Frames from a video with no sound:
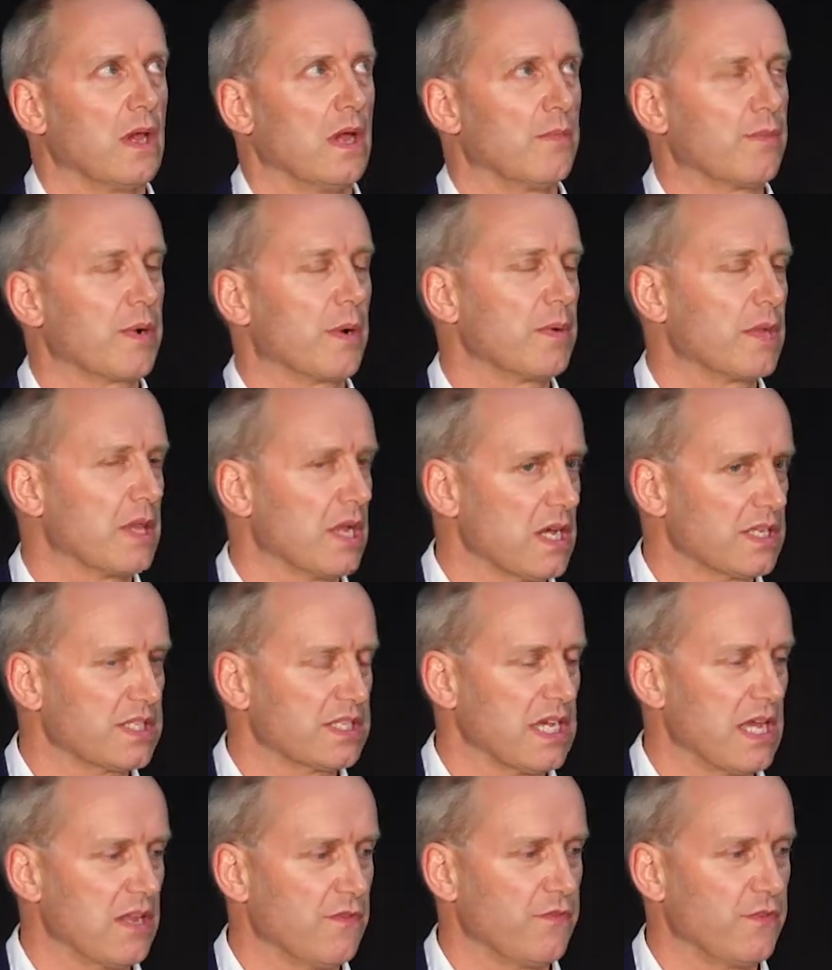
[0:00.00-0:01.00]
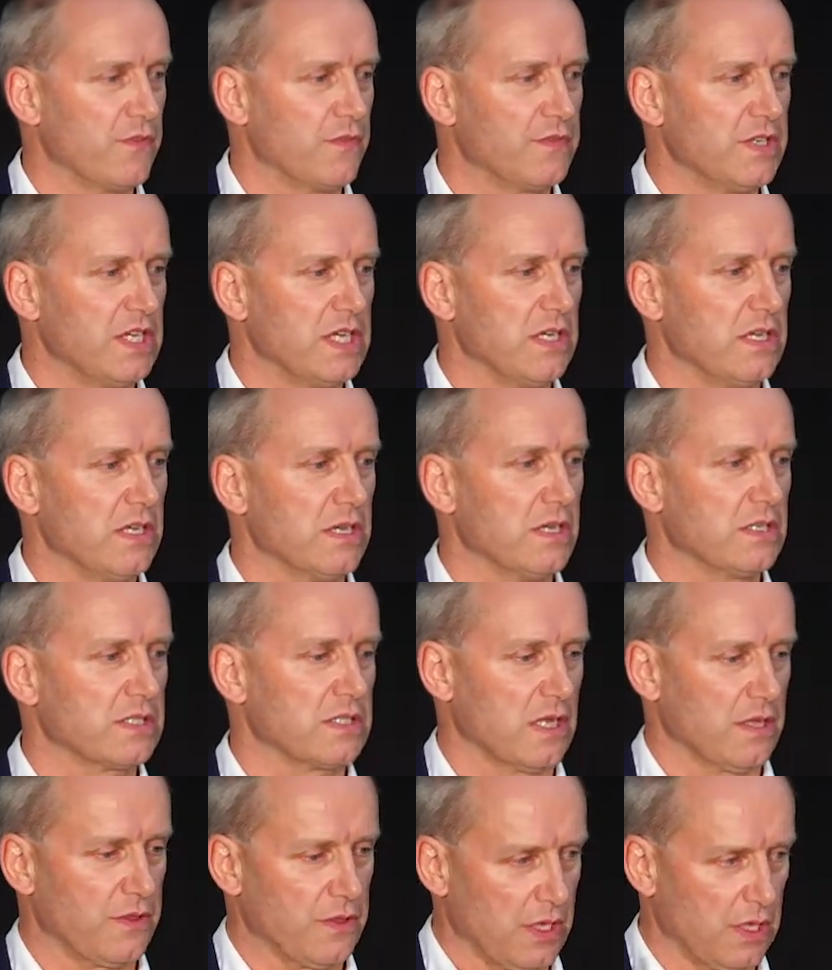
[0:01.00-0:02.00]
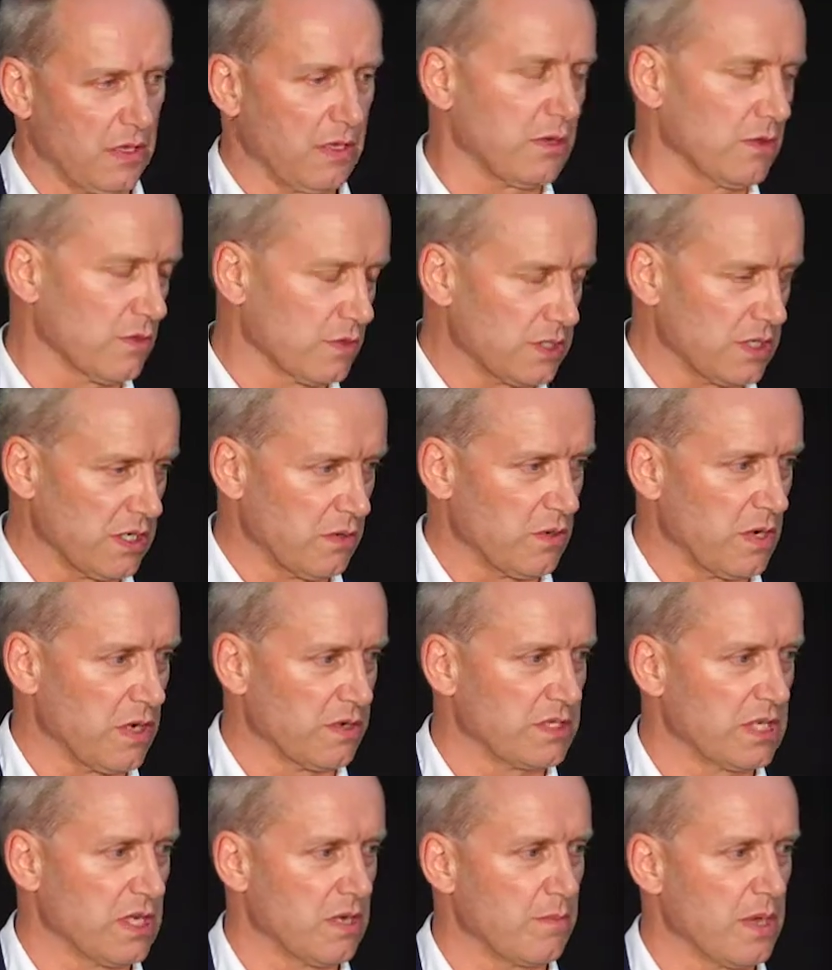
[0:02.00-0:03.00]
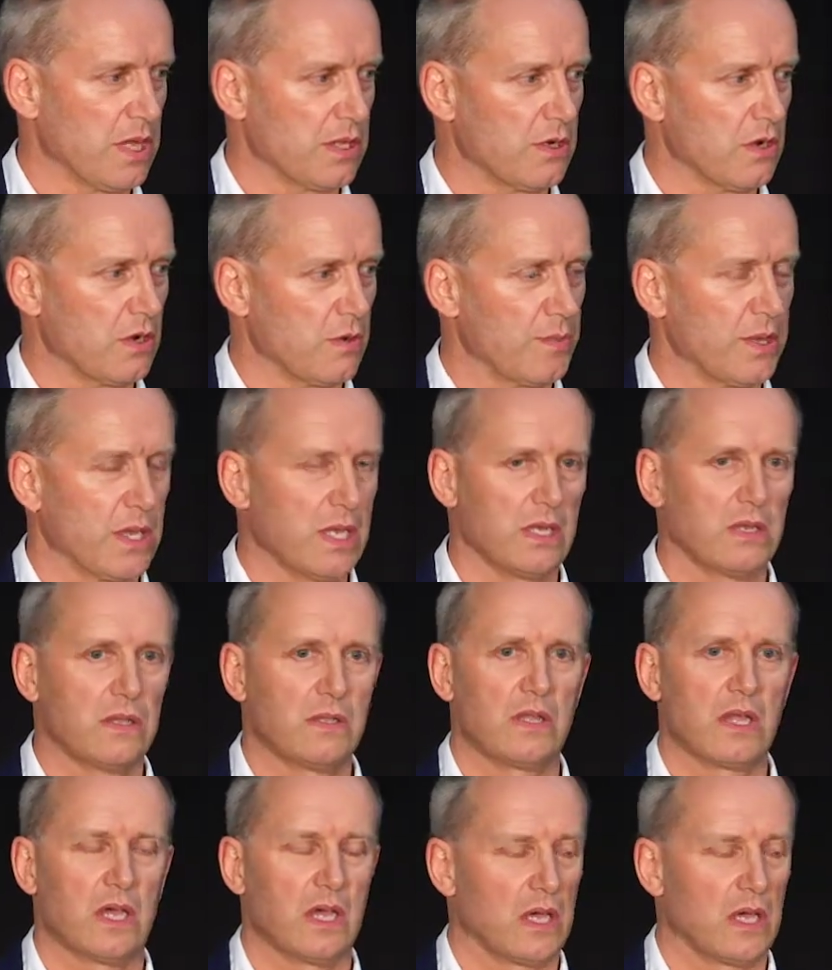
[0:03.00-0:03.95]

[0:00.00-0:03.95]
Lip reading: probably the last 10, 15 years, and I think you'll see what I say about the European